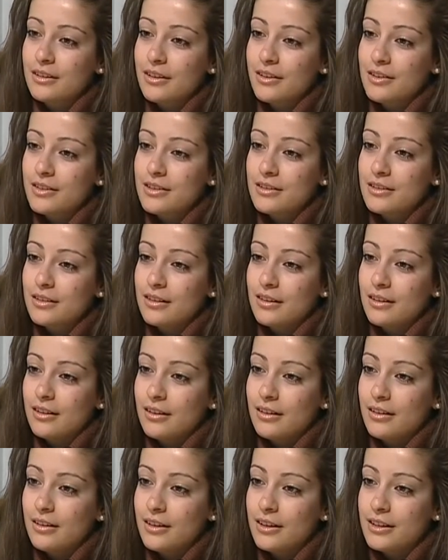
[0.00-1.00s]
it's
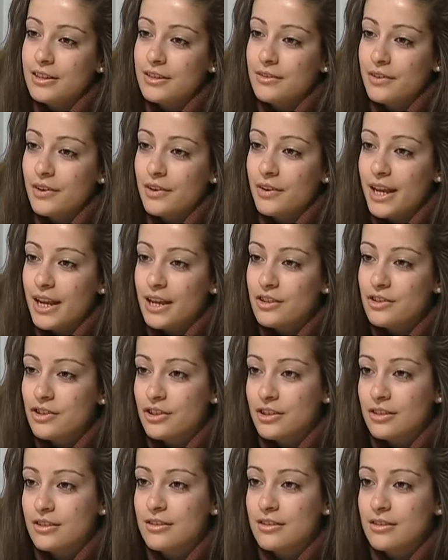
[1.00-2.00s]
a very
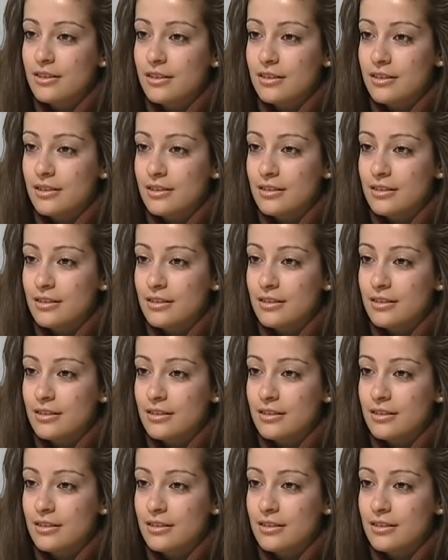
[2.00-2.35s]
ancient